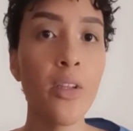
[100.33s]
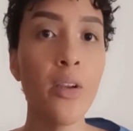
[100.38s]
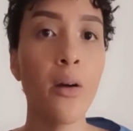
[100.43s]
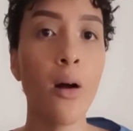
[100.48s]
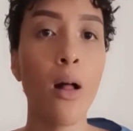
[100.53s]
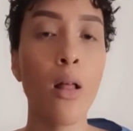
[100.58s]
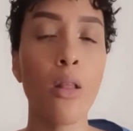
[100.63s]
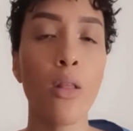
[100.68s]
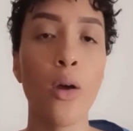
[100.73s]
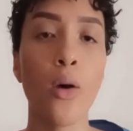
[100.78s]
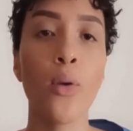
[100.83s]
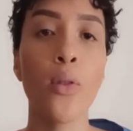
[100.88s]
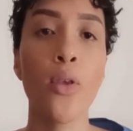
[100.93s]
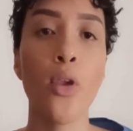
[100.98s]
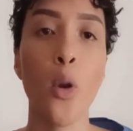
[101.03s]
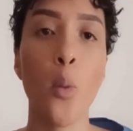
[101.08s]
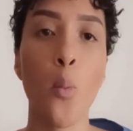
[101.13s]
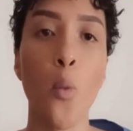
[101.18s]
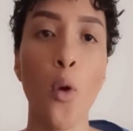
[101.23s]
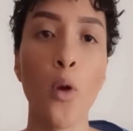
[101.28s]
Although the
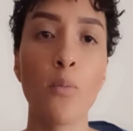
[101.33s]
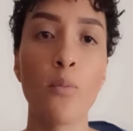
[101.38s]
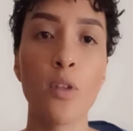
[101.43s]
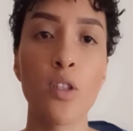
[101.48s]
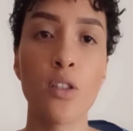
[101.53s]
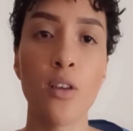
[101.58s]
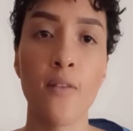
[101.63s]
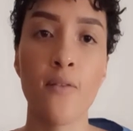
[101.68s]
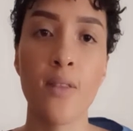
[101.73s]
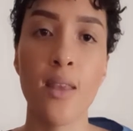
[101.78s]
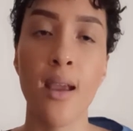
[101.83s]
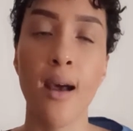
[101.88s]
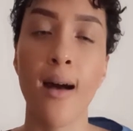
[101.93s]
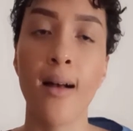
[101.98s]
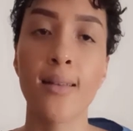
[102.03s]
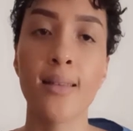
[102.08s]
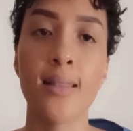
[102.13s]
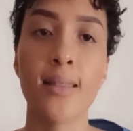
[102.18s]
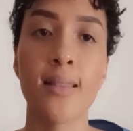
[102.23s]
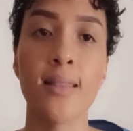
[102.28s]
appointments of the
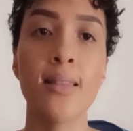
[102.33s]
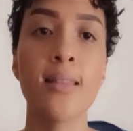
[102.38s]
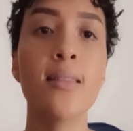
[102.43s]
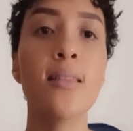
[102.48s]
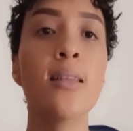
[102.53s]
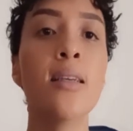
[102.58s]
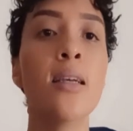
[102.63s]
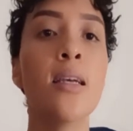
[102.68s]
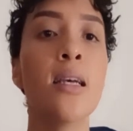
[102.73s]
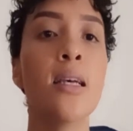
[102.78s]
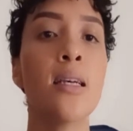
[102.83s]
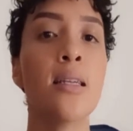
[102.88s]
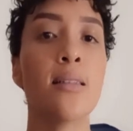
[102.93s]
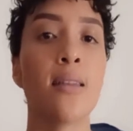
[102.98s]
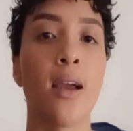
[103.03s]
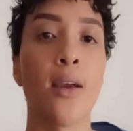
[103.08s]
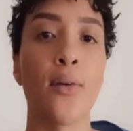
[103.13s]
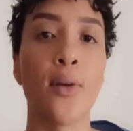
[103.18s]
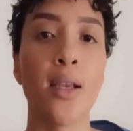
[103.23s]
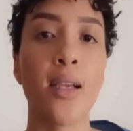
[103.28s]
alternate
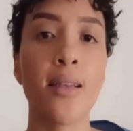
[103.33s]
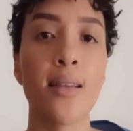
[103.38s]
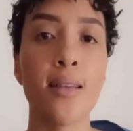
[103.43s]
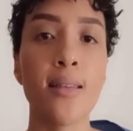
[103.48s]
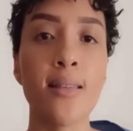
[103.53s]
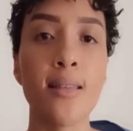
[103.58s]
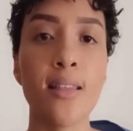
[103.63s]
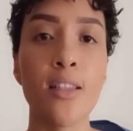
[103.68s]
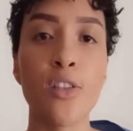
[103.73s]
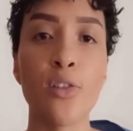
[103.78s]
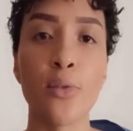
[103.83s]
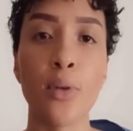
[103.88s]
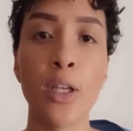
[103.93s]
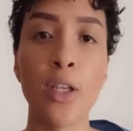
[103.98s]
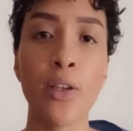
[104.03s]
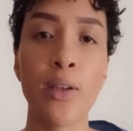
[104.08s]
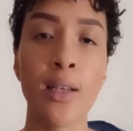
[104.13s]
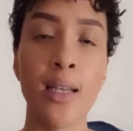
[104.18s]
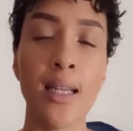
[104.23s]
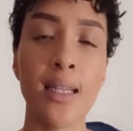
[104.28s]
directors is
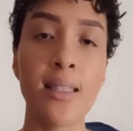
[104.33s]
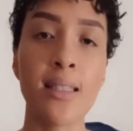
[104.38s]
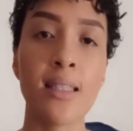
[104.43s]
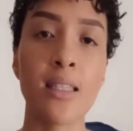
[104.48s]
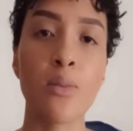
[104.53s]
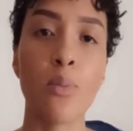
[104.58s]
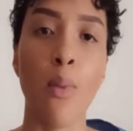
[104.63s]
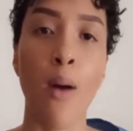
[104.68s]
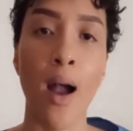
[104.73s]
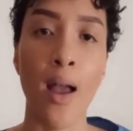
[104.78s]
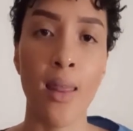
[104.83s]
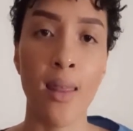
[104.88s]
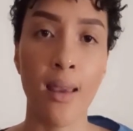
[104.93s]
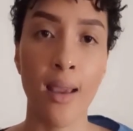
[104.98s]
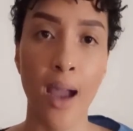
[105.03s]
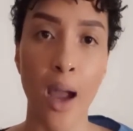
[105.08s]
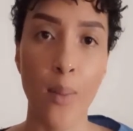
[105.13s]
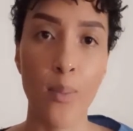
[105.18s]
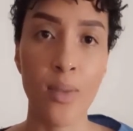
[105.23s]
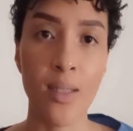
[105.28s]
regulated by the
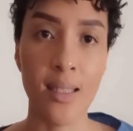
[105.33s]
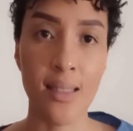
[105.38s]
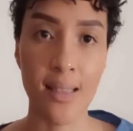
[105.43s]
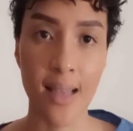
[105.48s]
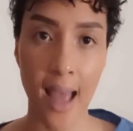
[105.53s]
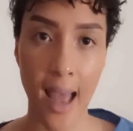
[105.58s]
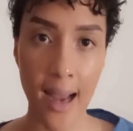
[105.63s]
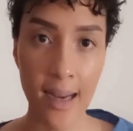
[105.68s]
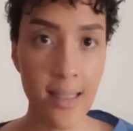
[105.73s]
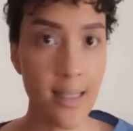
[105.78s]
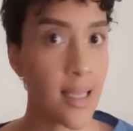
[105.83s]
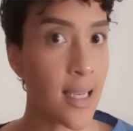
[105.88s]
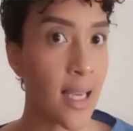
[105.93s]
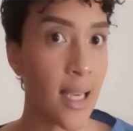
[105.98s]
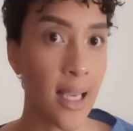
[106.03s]
Companies Act.